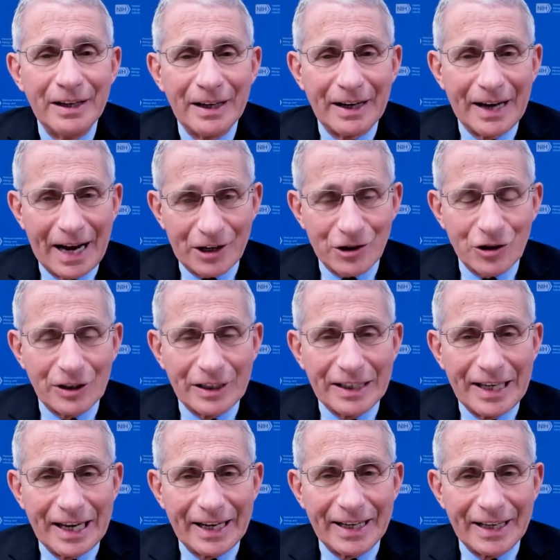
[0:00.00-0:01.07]
and actually
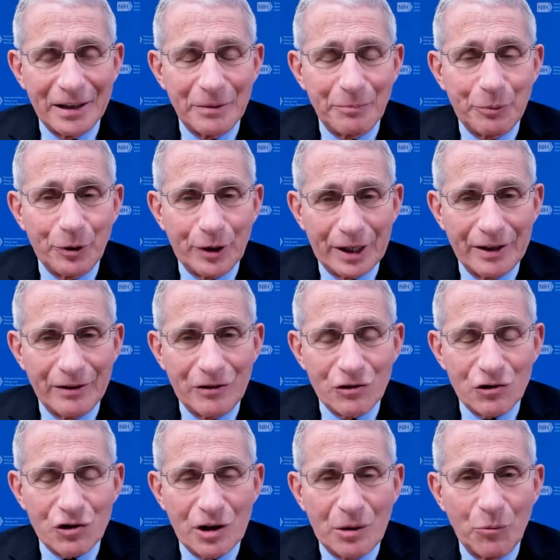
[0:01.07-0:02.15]
getting it put into
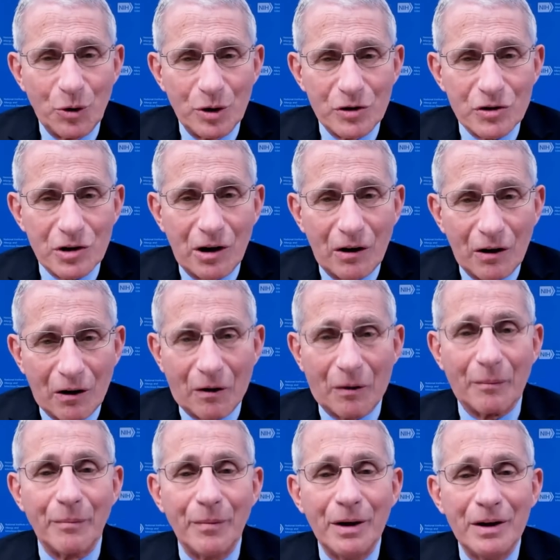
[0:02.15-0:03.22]
someone's
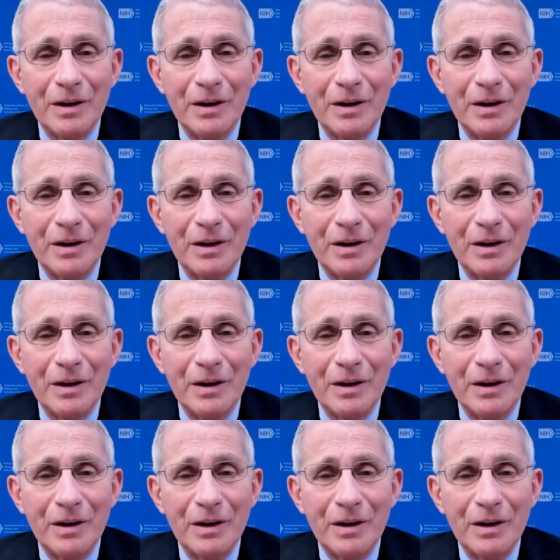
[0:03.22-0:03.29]
arm,